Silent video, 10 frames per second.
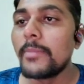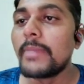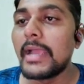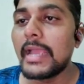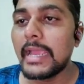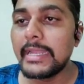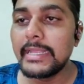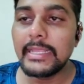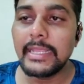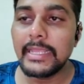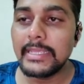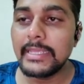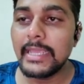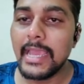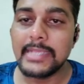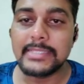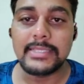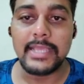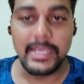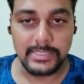by adding
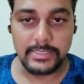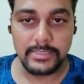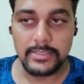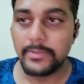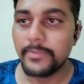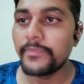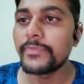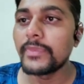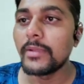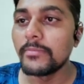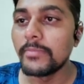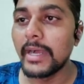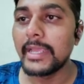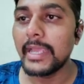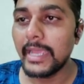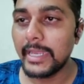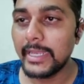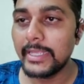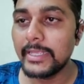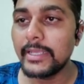ess. By
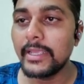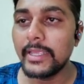adding